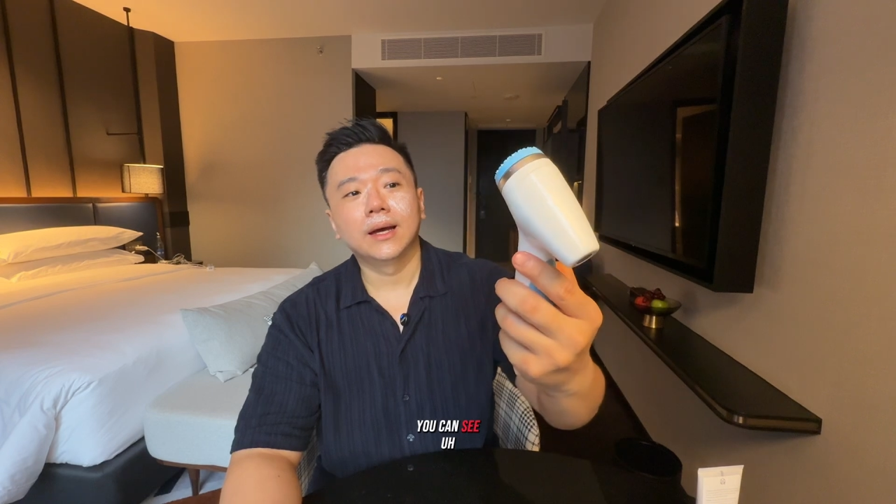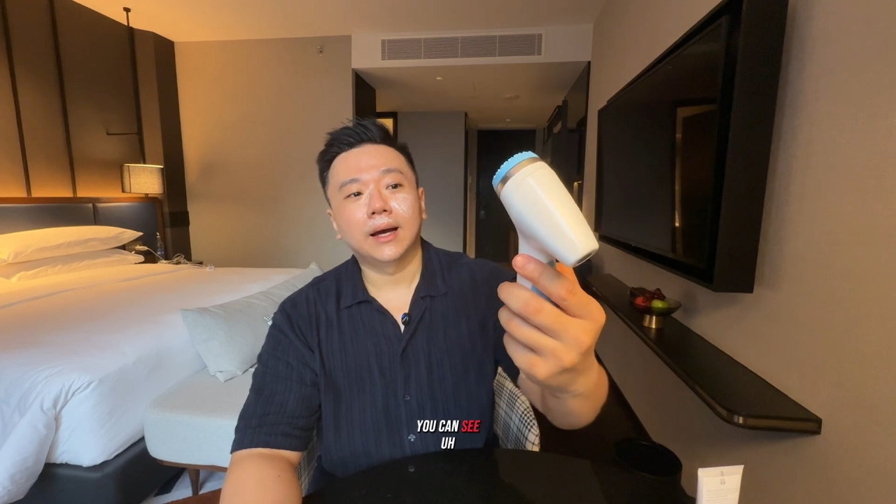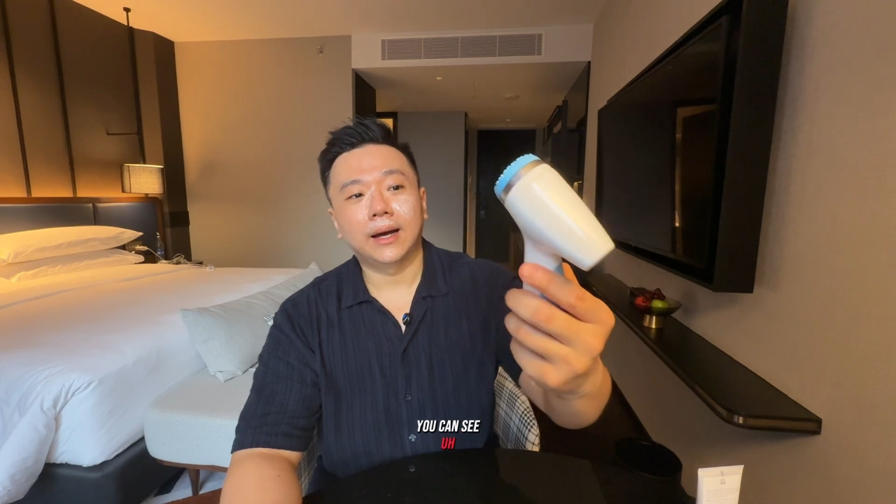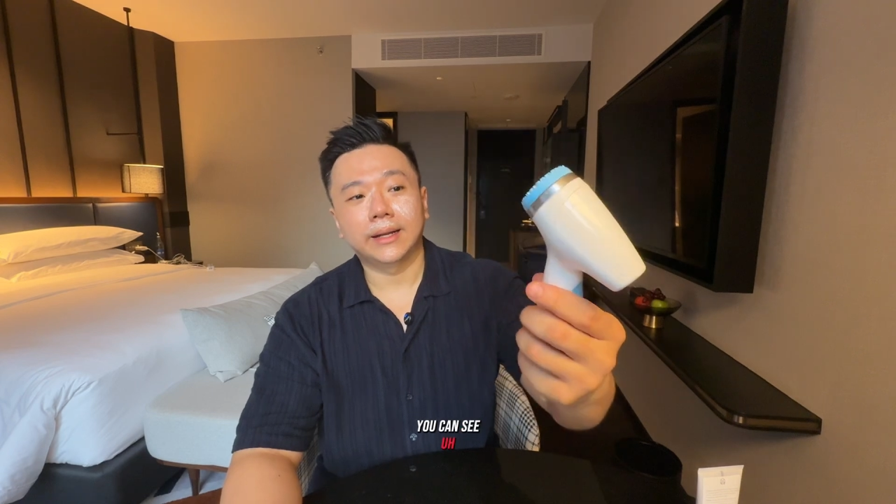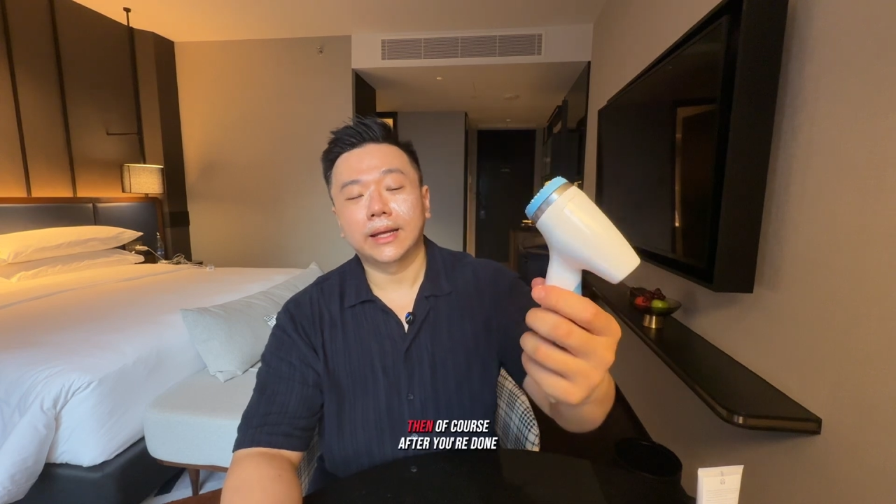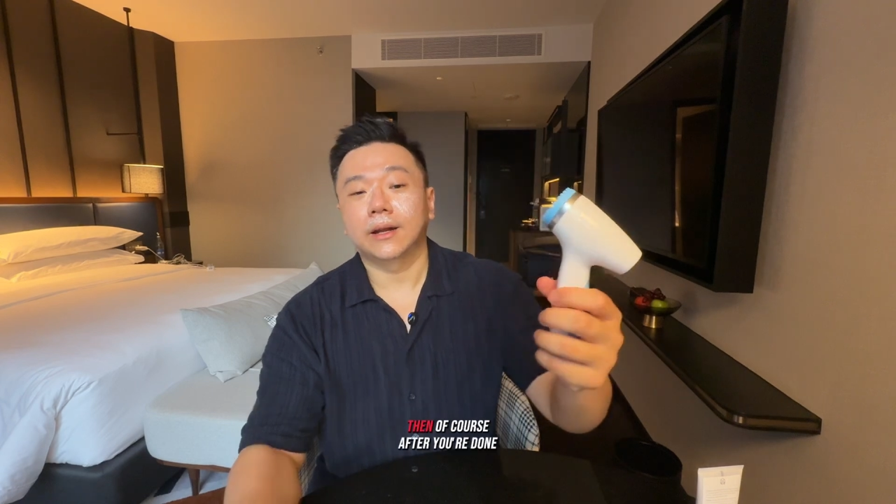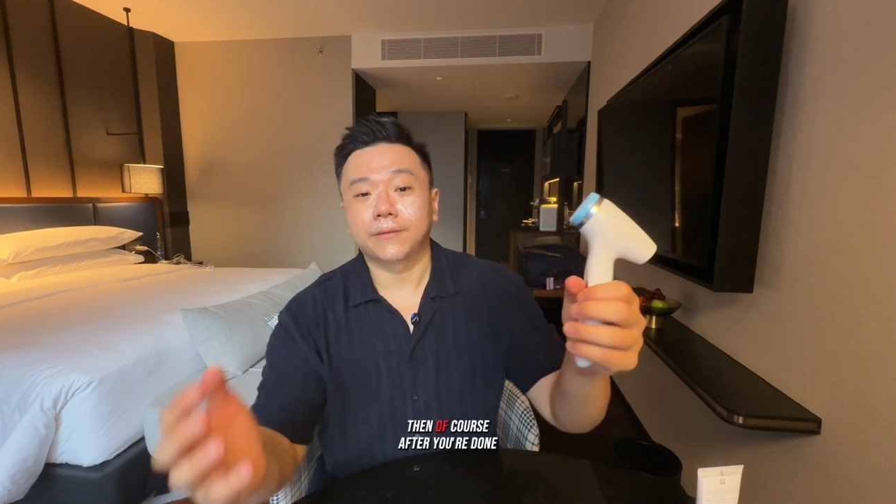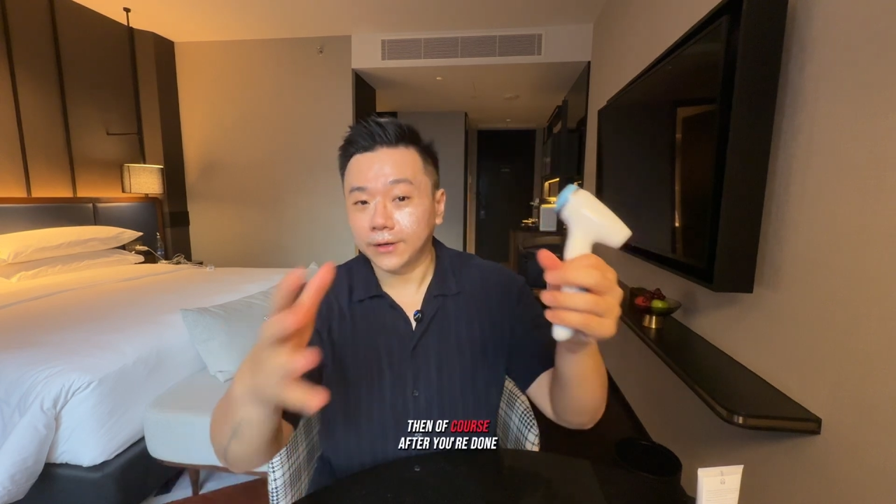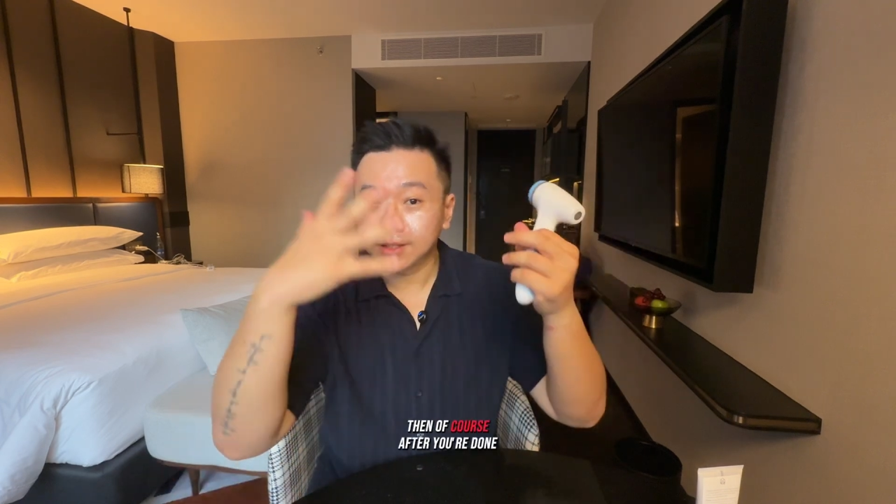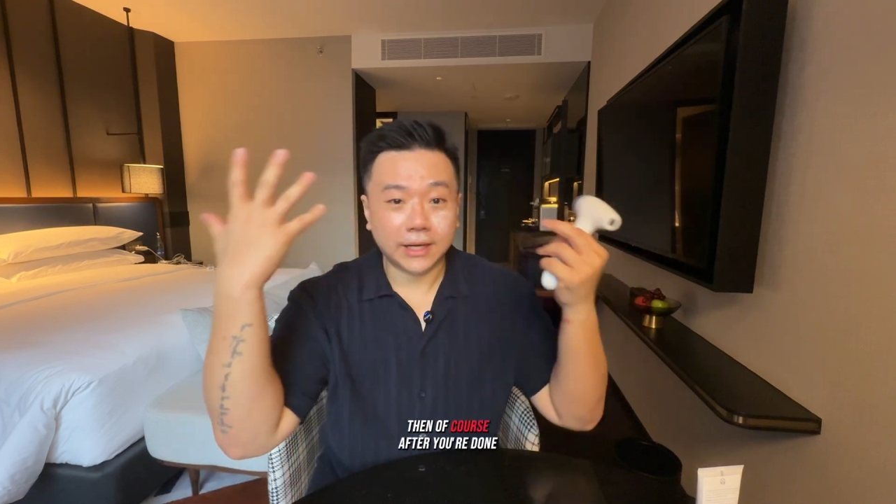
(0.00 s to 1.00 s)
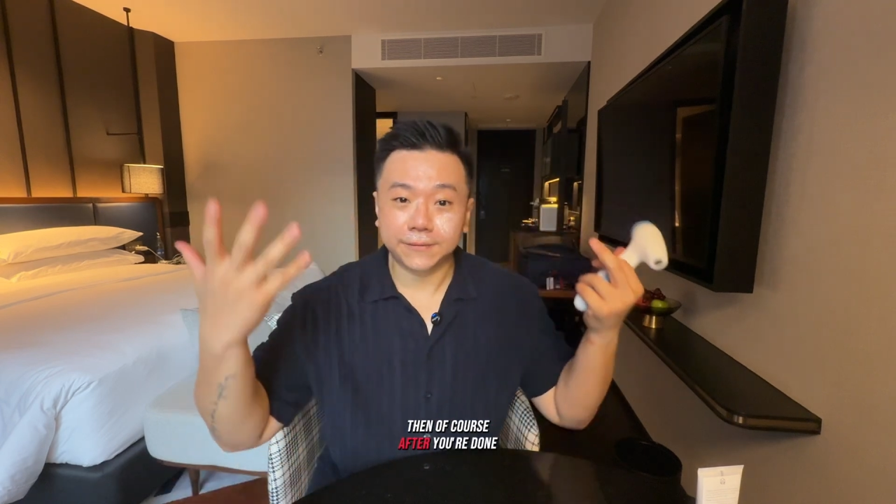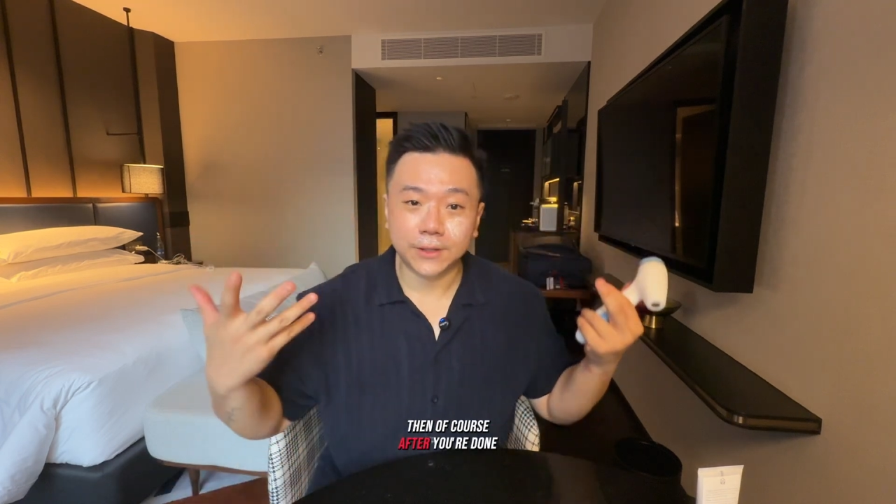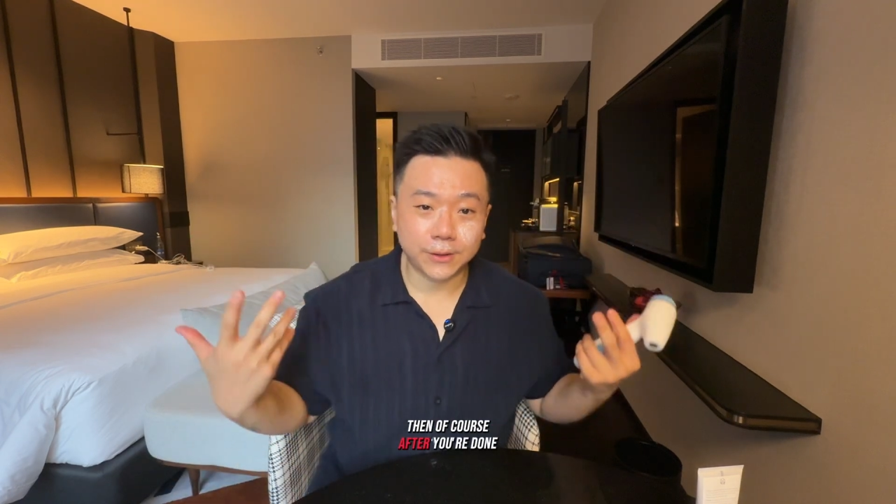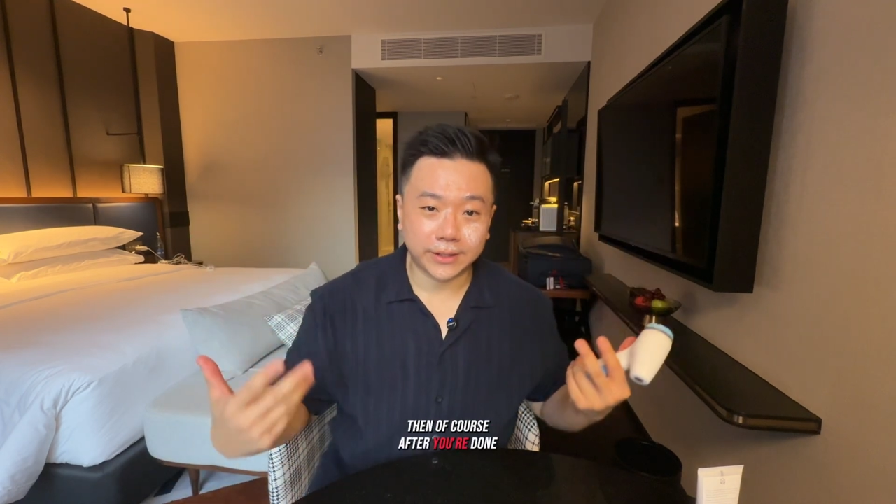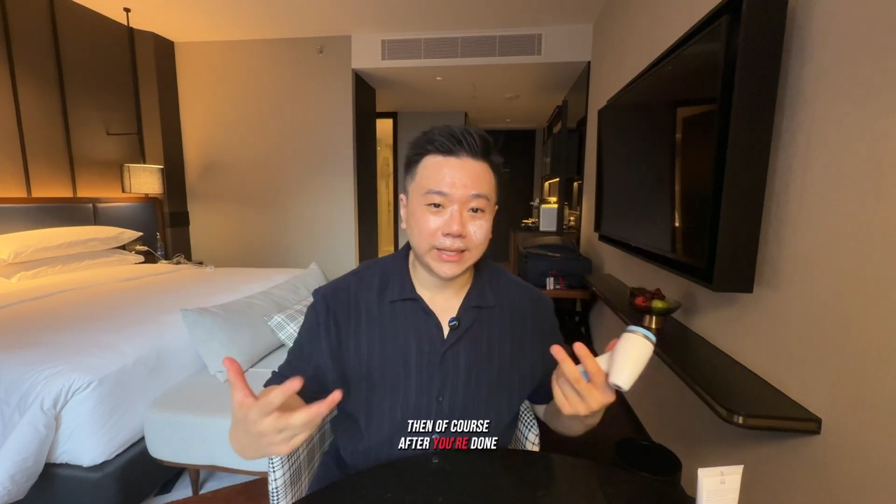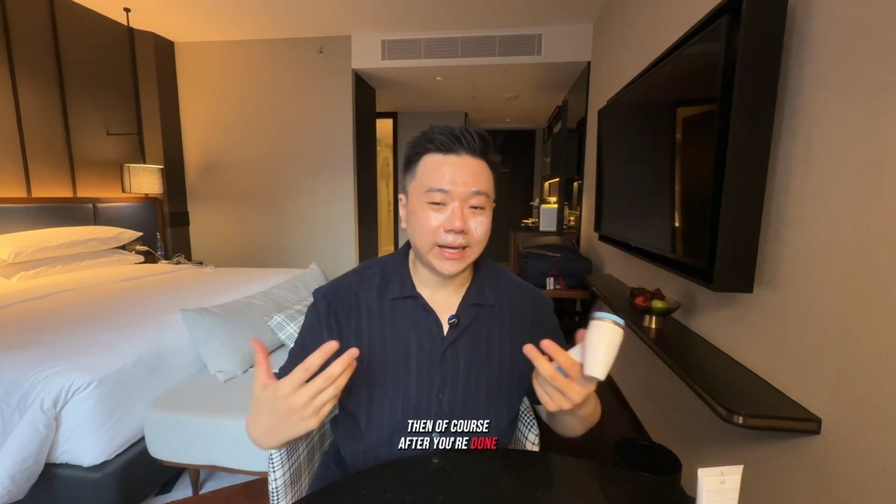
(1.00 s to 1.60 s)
Then of course, after you're